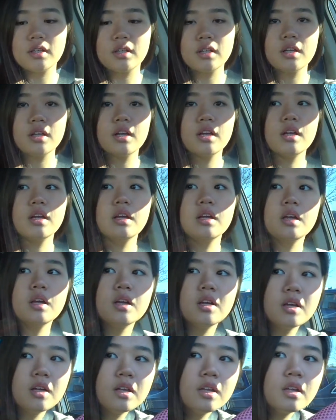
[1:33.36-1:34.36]

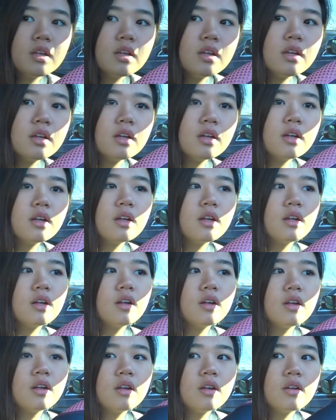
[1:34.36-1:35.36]

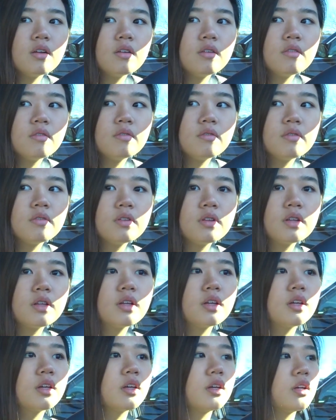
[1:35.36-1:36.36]

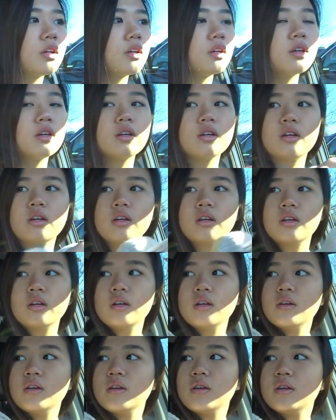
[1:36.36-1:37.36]

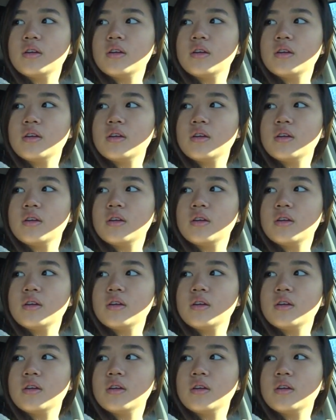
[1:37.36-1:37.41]
Nobody speaks.